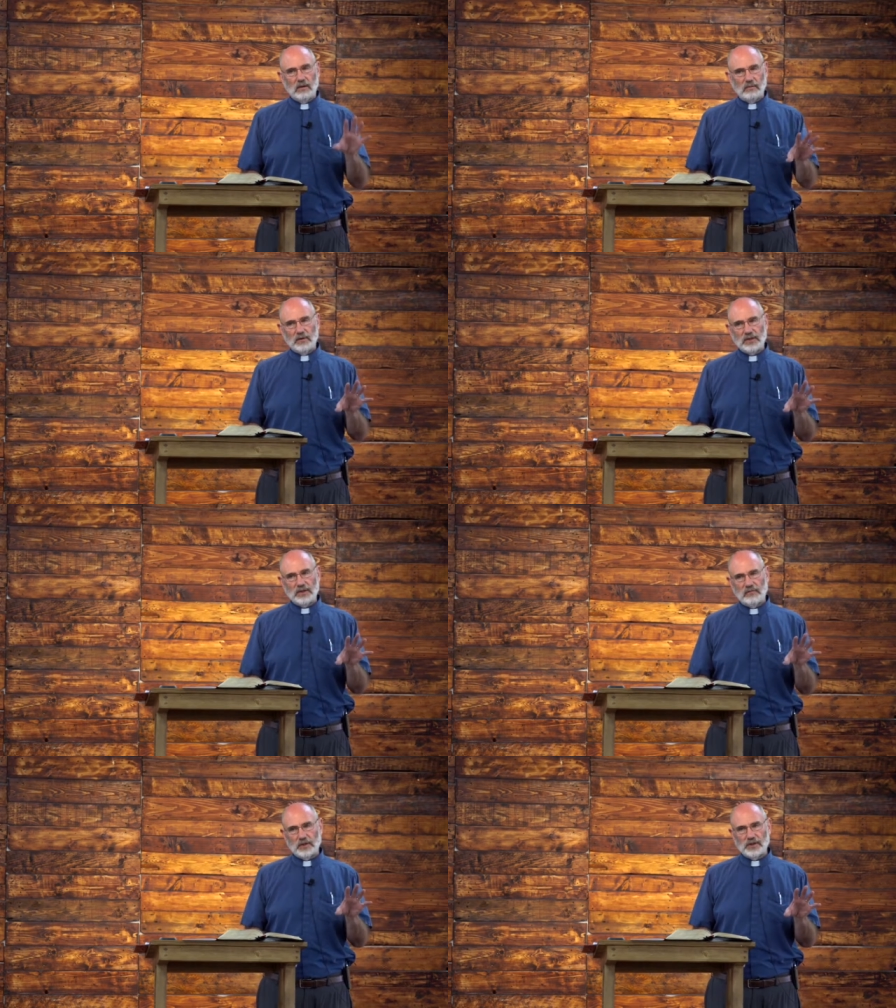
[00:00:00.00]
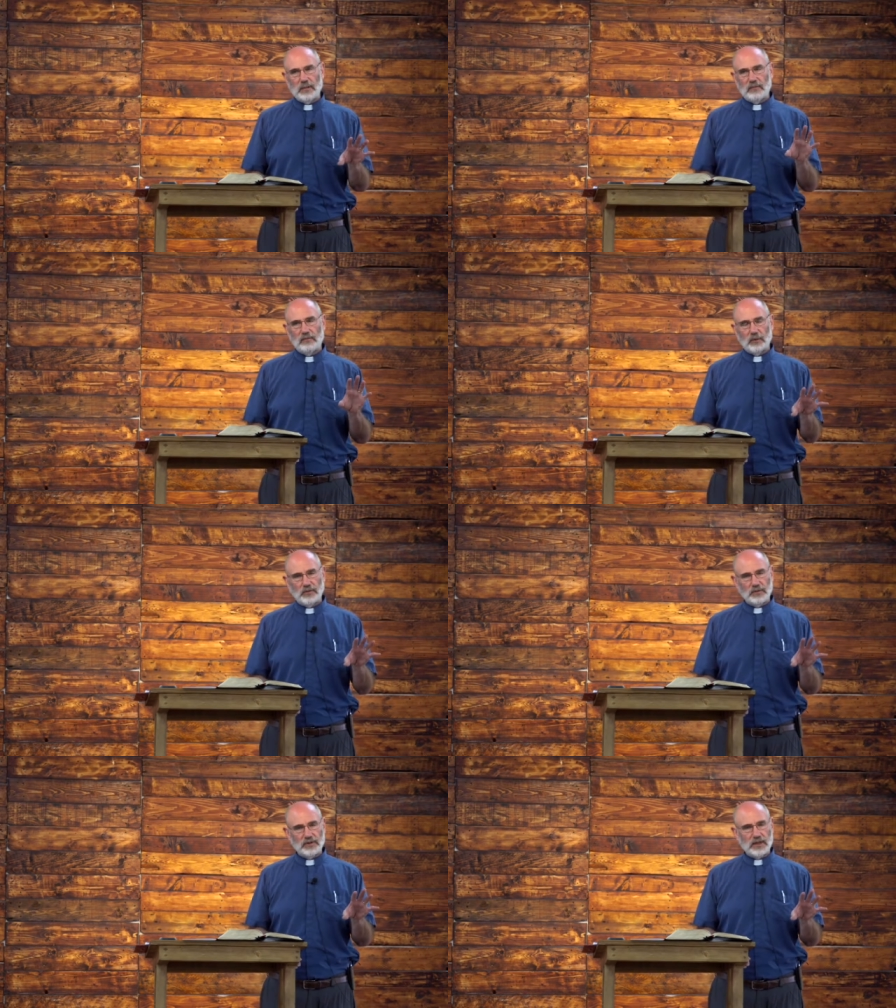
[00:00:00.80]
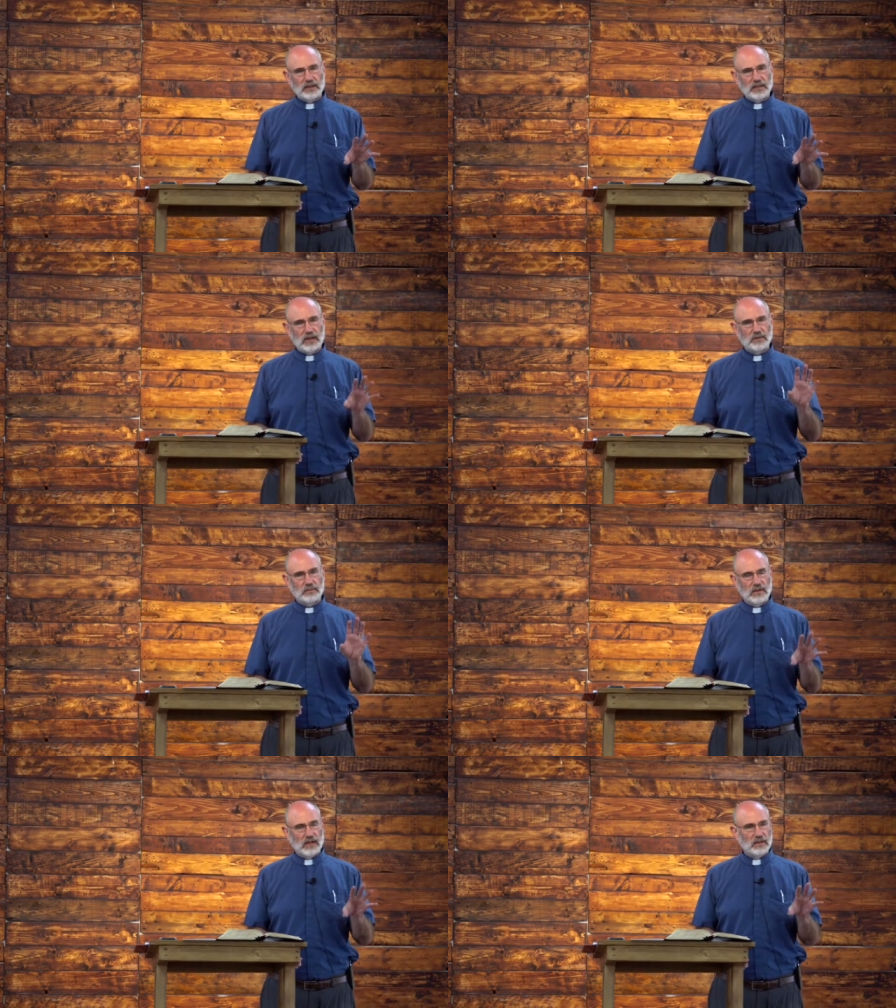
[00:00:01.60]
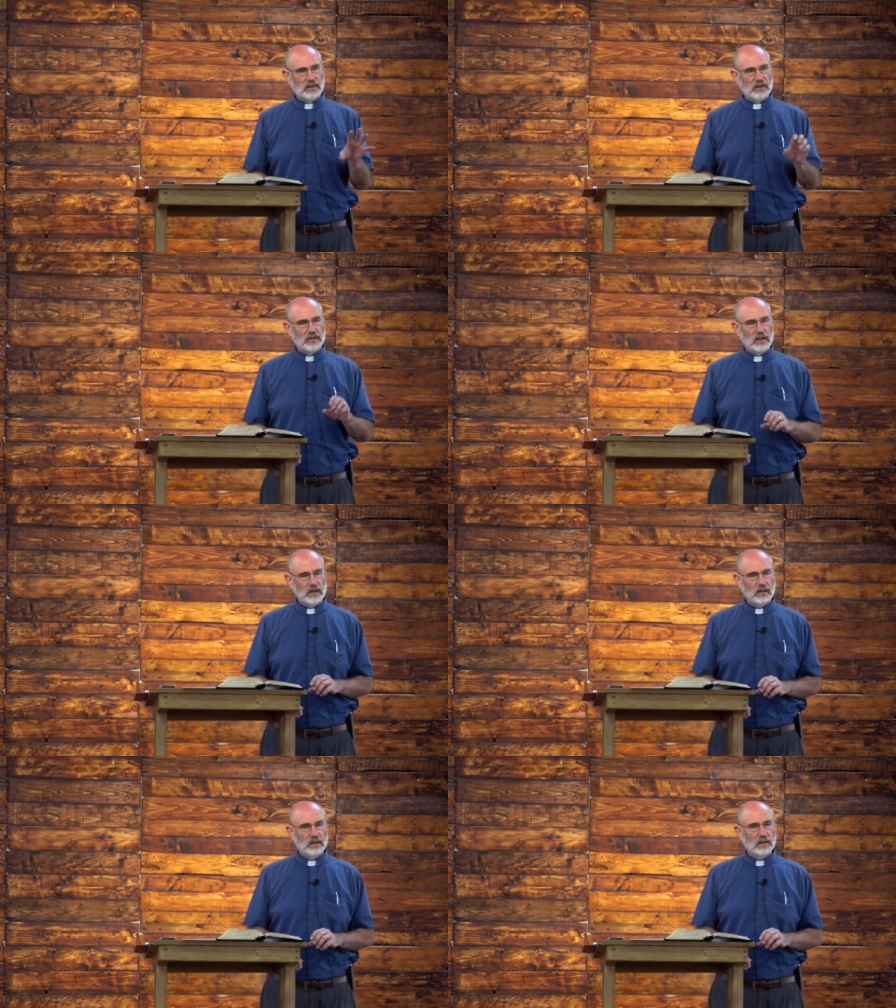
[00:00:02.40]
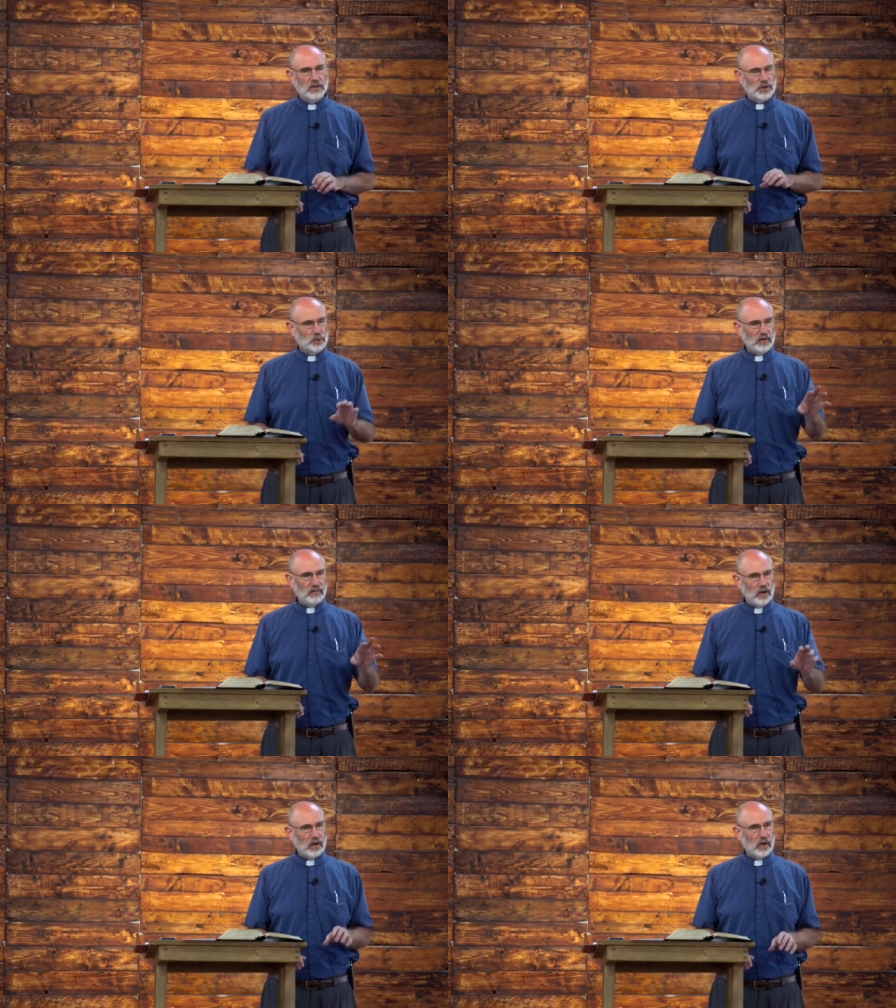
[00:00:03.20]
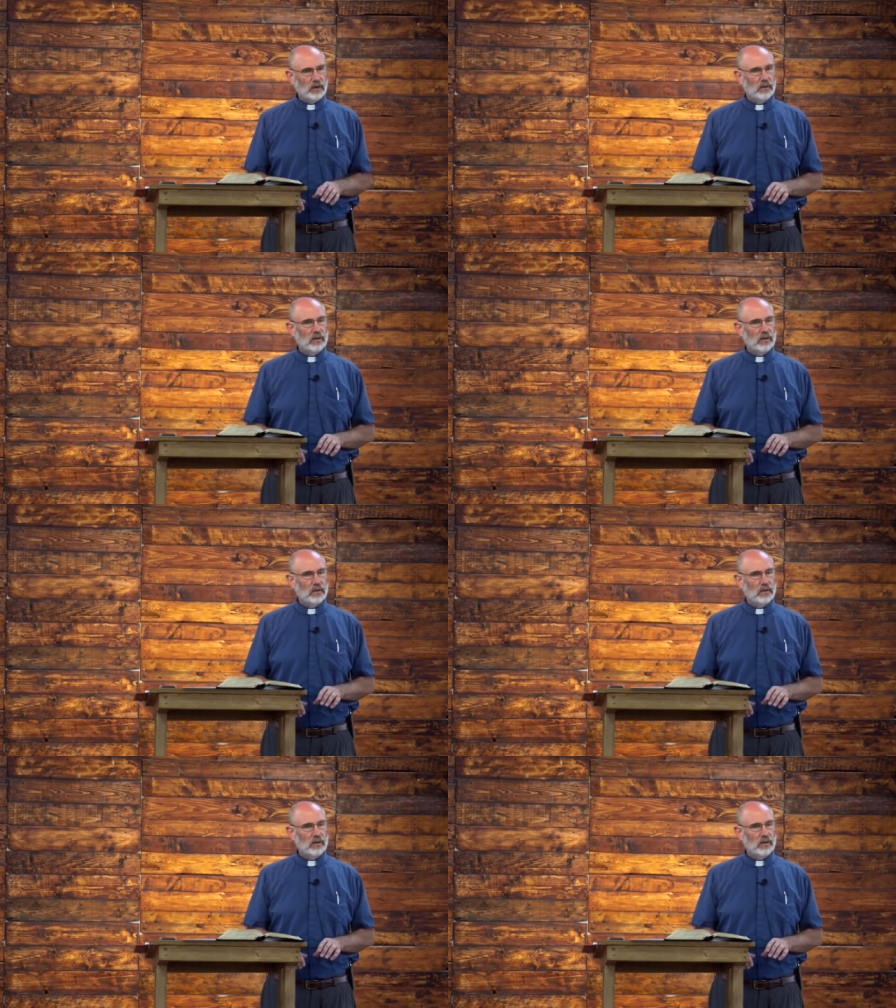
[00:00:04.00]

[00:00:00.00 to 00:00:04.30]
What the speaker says: 1 Samuel 4 through 6. That's the story of the ark,